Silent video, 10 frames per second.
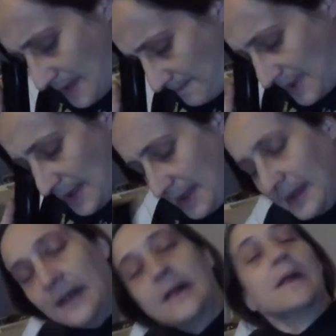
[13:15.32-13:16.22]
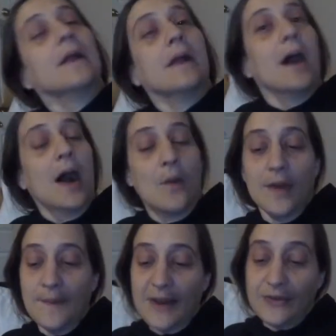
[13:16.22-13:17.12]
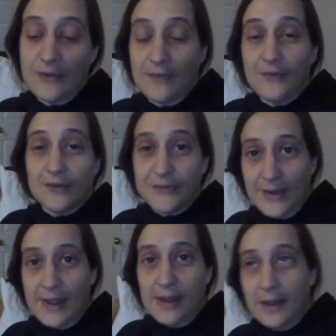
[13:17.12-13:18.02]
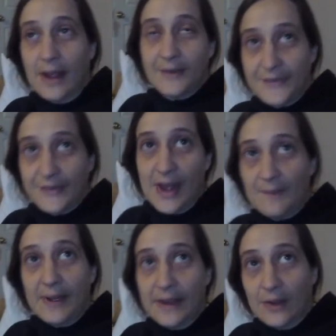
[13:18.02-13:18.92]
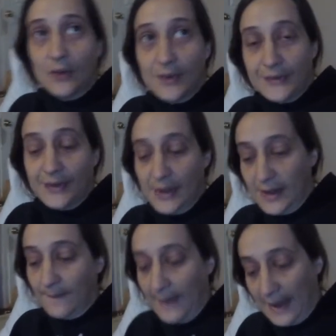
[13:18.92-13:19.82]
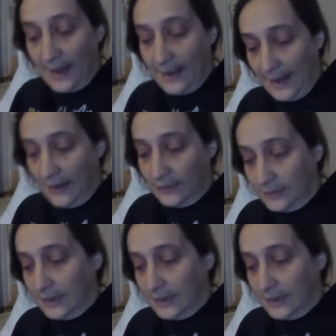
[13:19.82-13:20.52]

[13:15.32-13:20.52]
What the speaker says: But I want to make sure that they're set. I just got my oldest son a bank account.